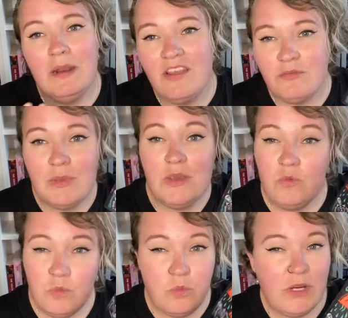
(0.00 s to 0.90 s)
left me
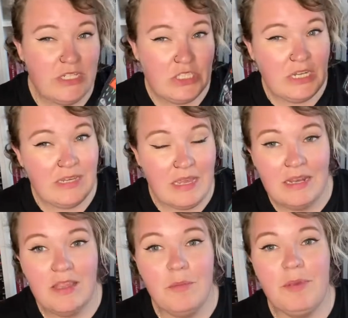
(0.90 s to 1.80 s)
wishing a
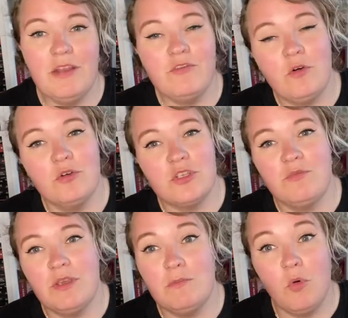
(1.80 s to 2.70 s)
little bit for
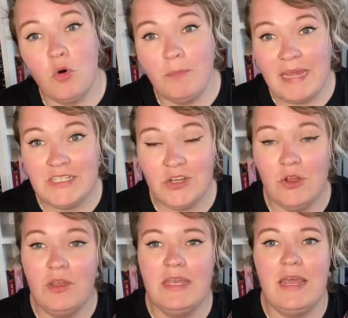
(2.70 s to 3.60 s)
something more
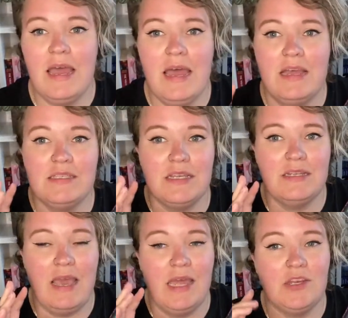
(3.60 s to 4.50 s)
magical. It has
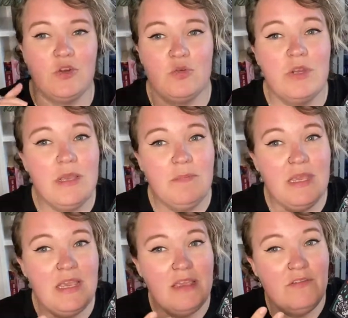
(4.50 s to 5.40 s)
that
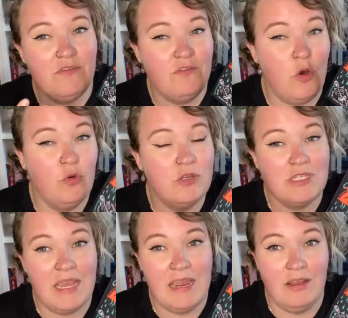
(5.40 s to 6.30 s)
creepy
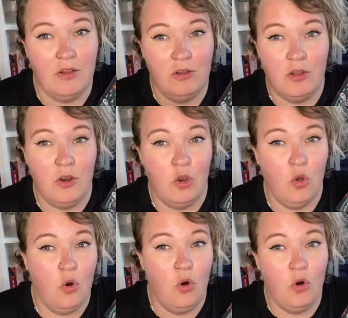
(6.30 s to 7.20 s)
folktale
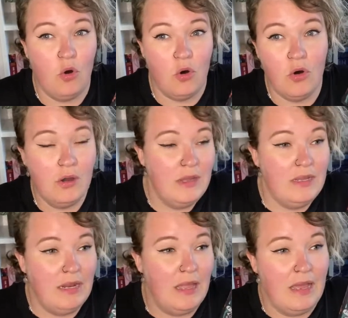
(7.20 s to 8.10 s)
lore,
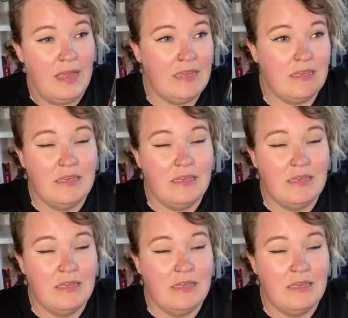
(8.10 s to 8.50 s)
like